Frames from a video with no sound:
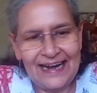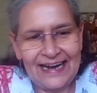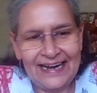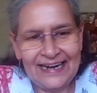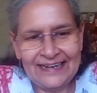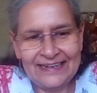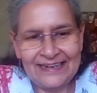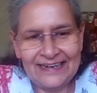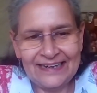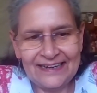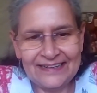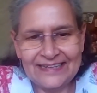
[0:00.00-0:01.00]

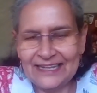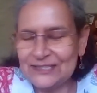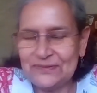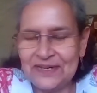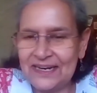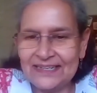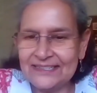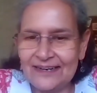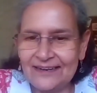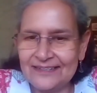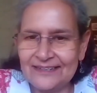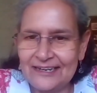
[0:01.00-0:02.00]
And that's where I
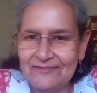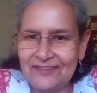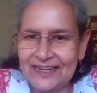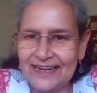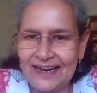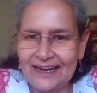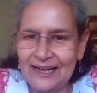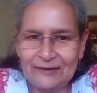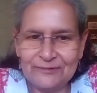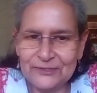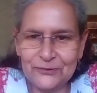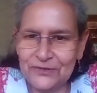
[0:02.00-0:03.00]
started living. And
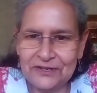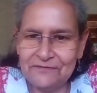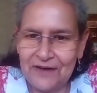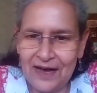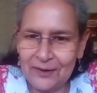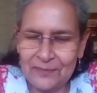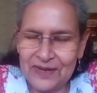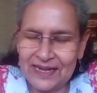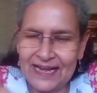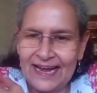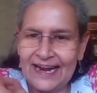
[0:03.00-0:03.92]
I was doing farming.